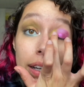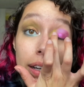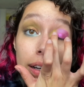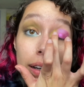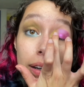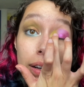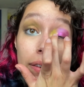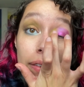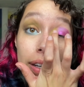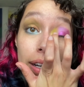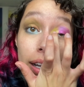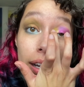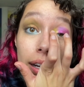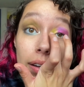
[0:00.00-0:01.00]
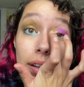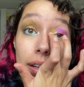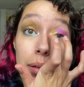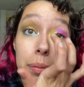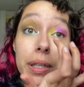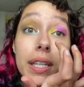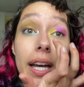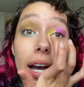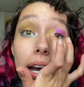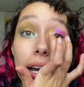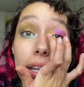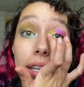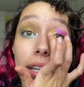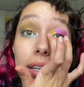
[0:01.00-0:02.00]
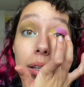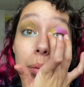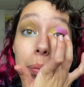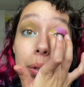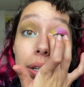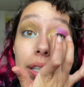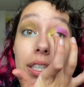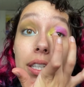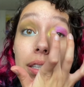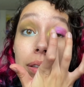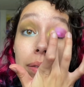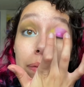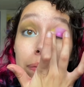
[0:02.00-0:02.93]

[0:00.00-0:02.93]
Oh my god, I'm going to put that on the inner portion.